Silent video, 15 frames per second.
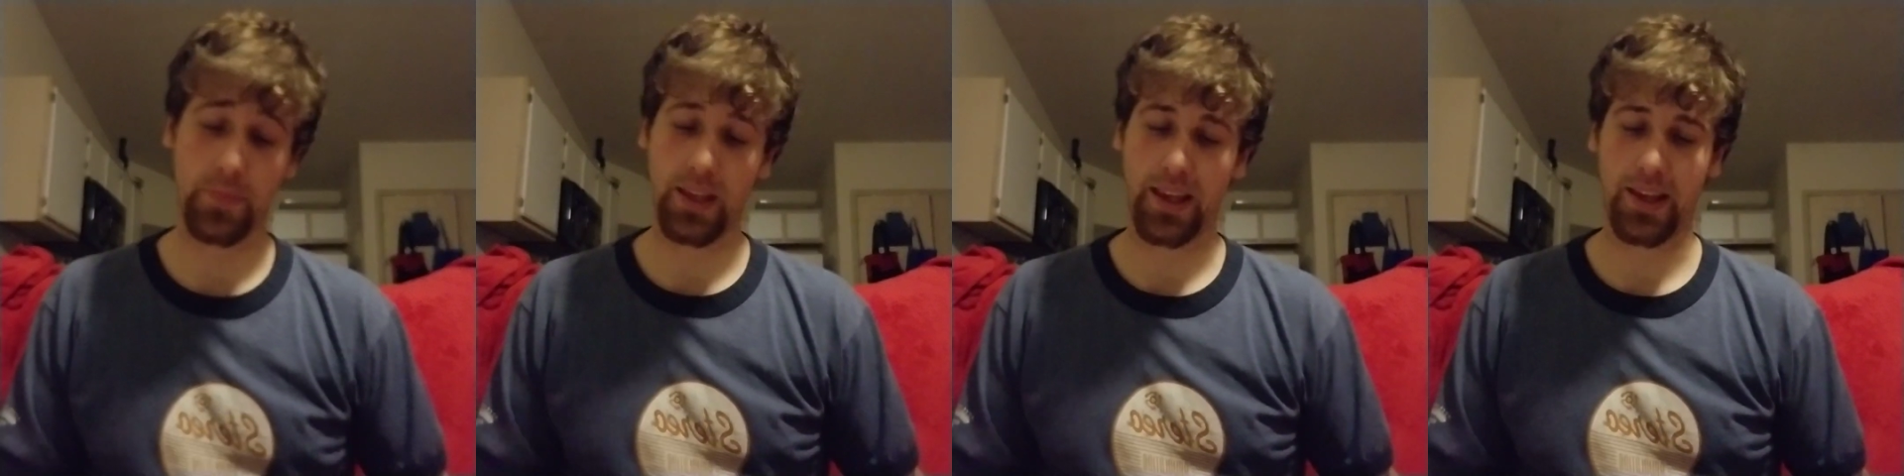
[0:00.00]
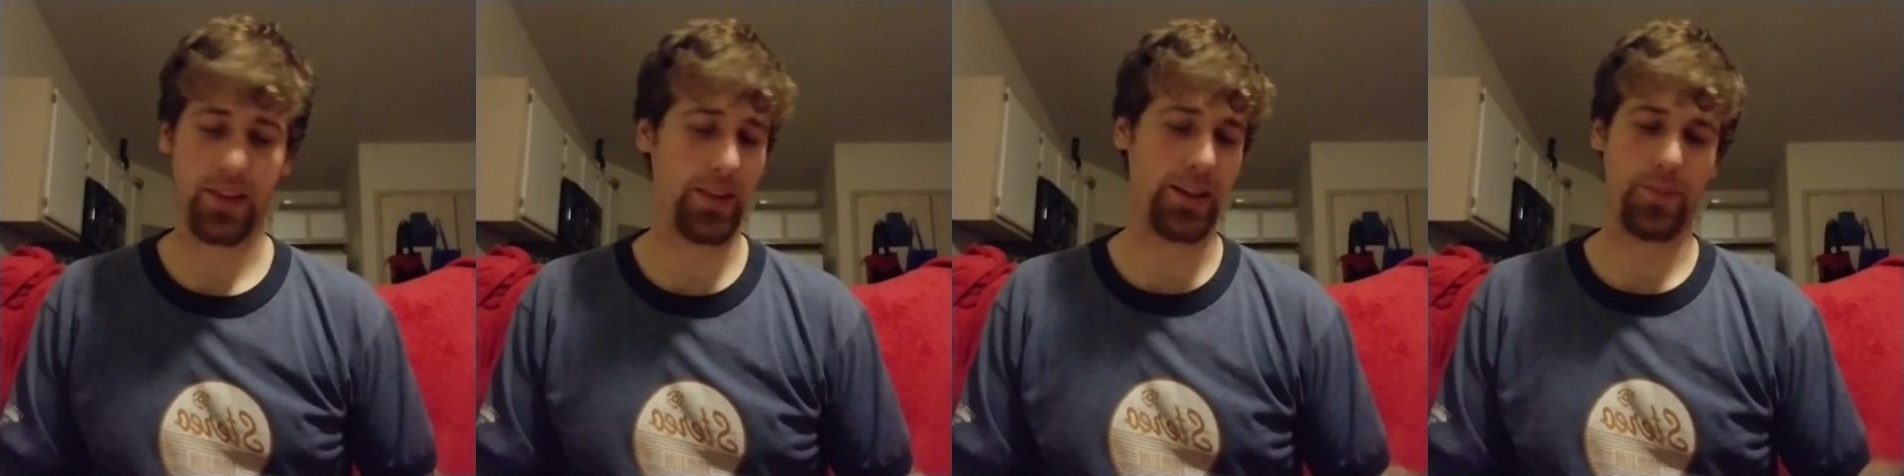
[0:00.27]

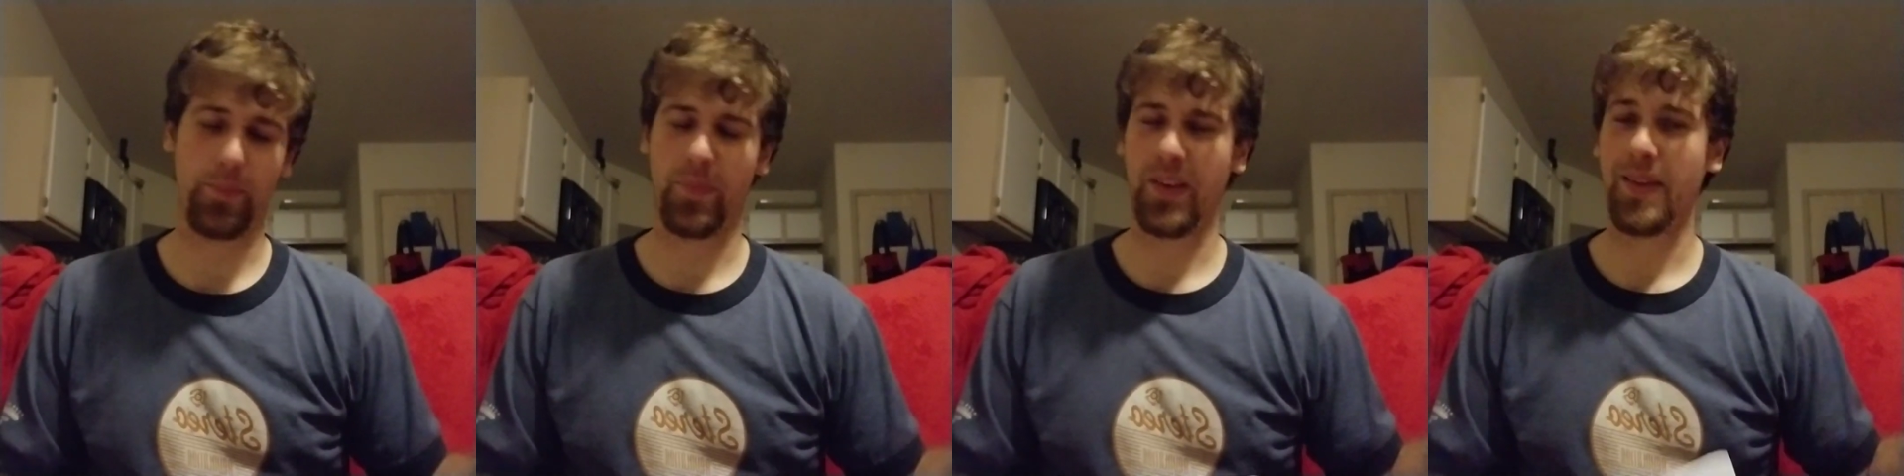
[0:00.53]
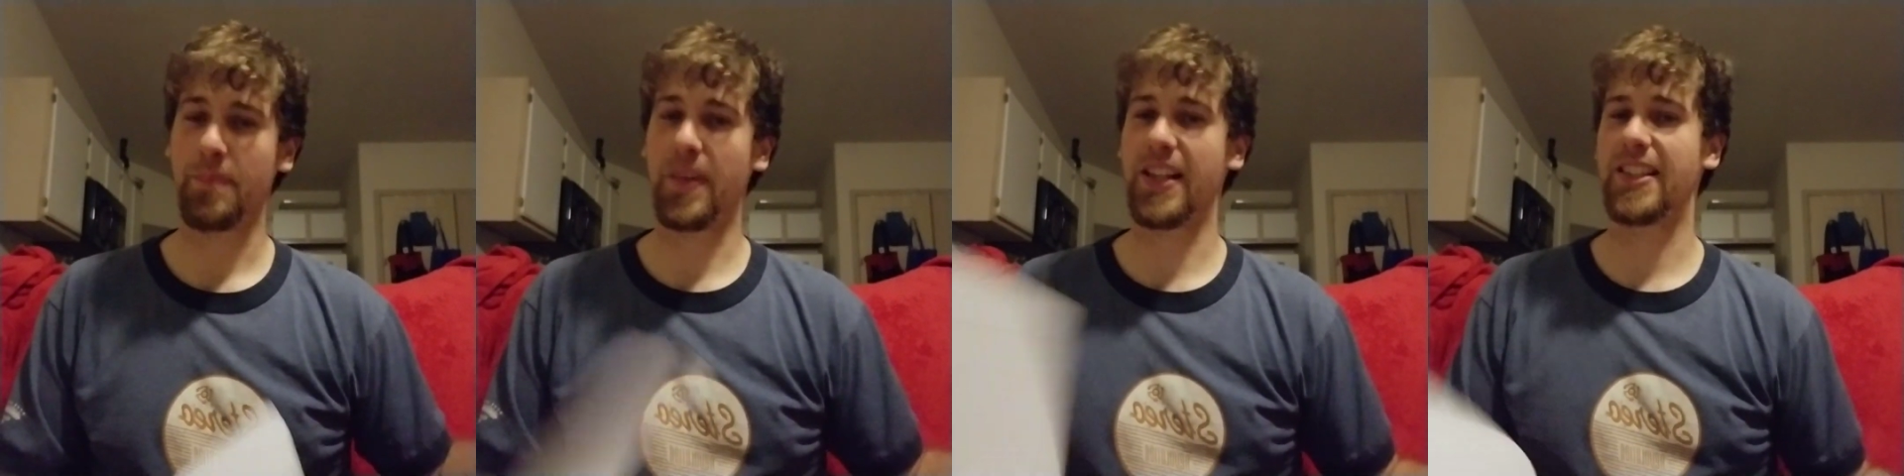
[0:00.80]
And they
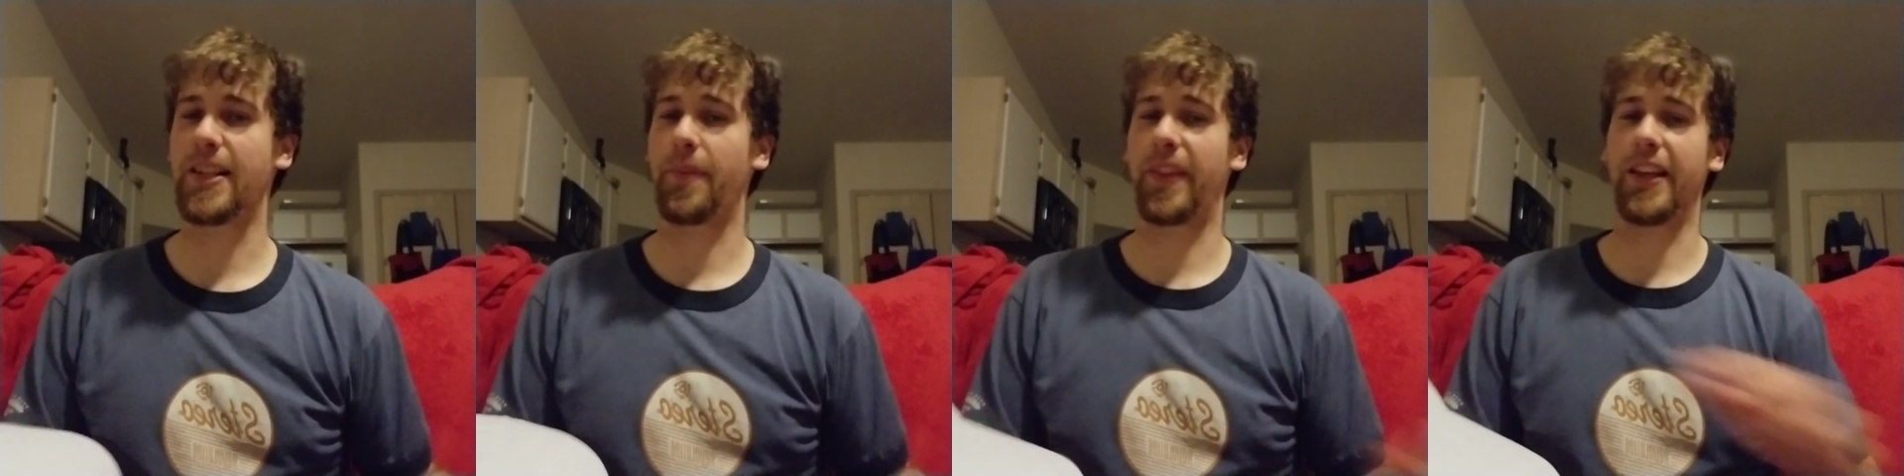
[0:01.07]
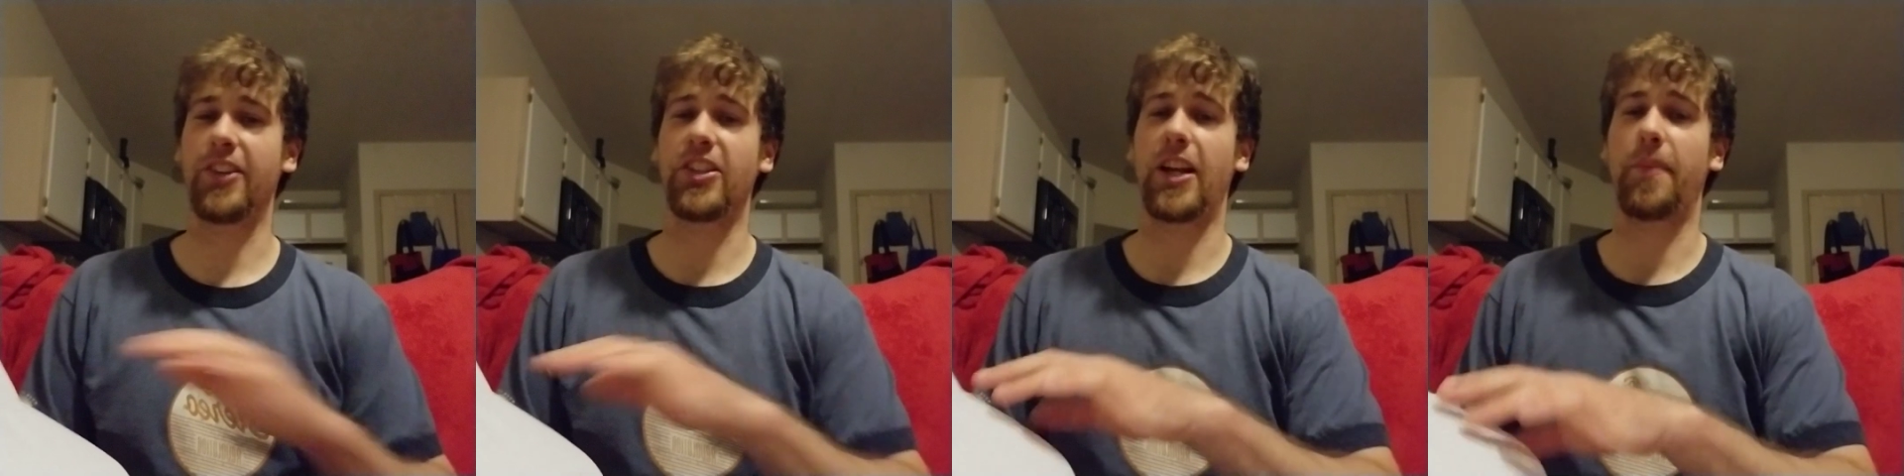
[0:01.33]
mean
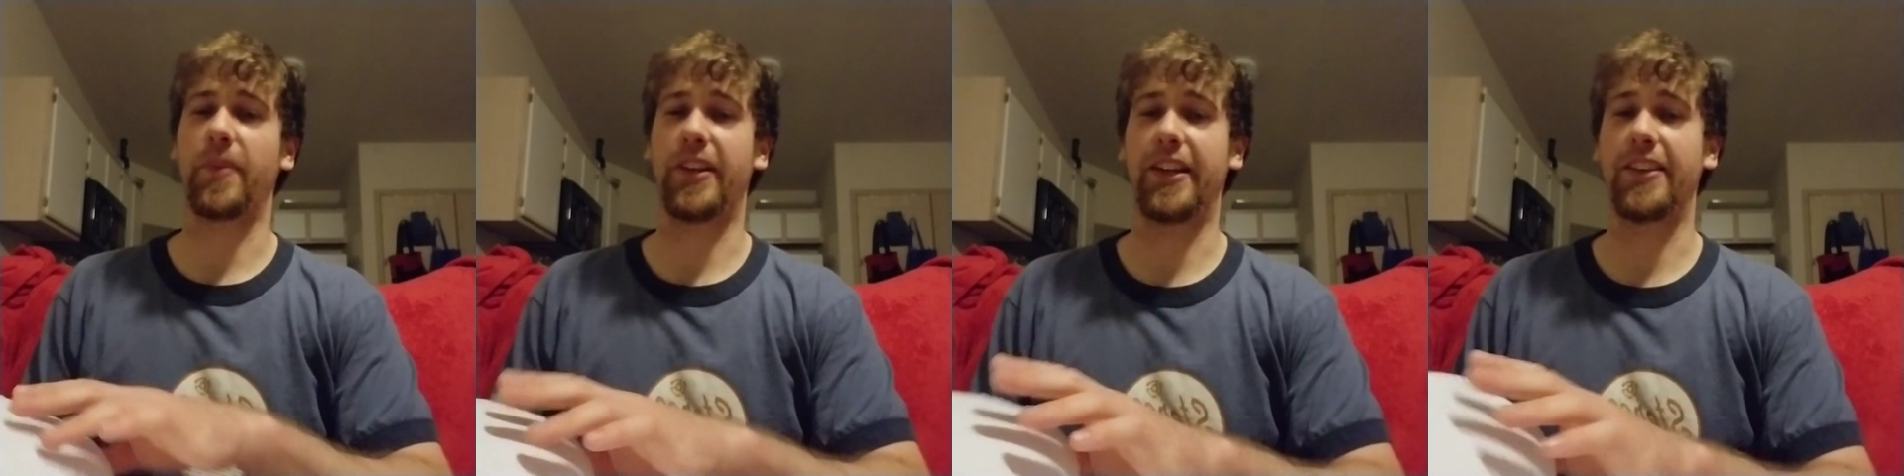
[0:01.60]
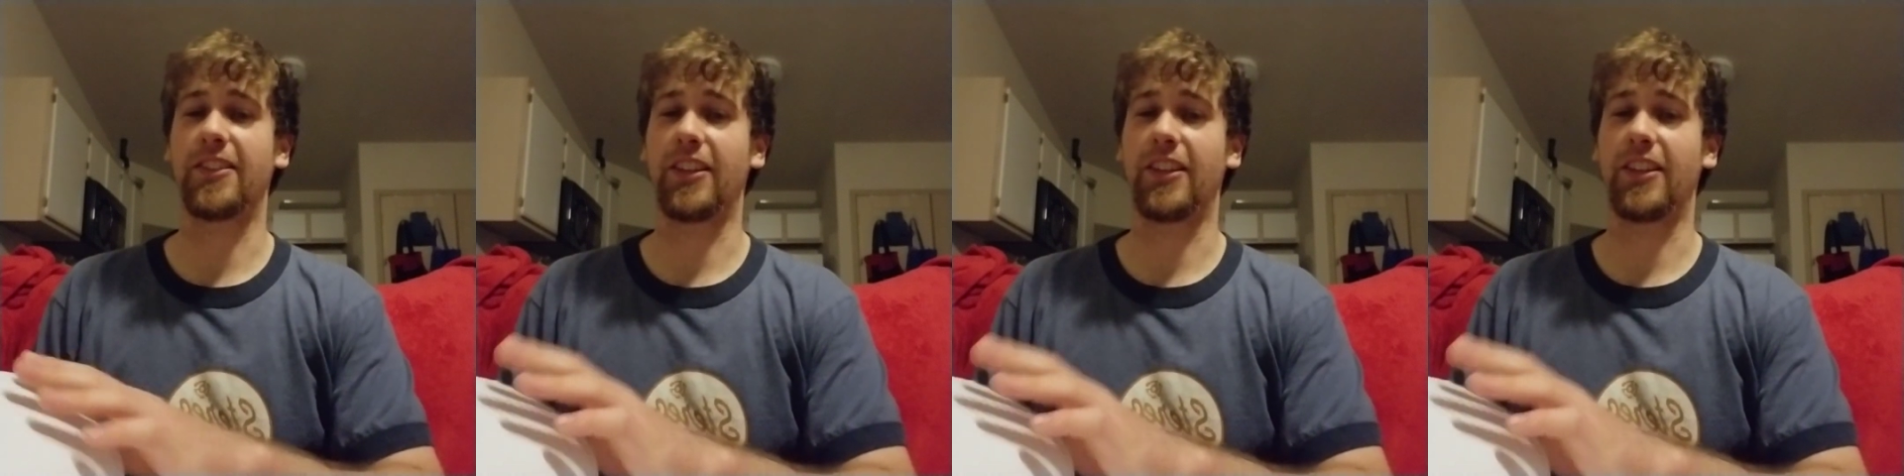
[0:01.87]
something in Japanese.